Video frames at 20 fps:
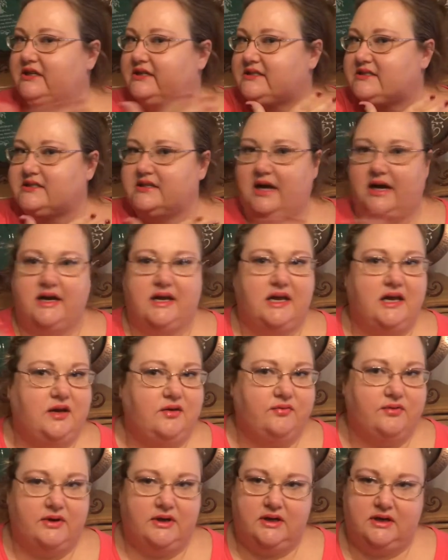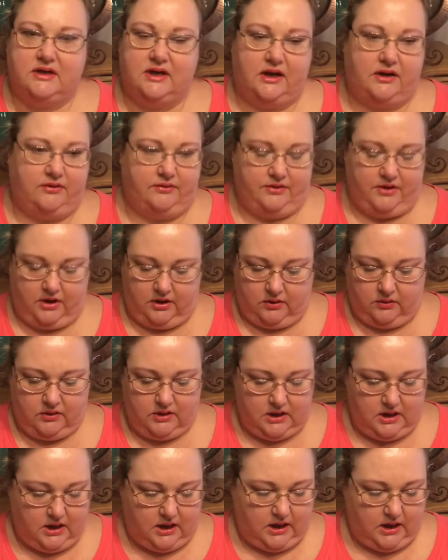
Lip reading: It's not even. I don't know.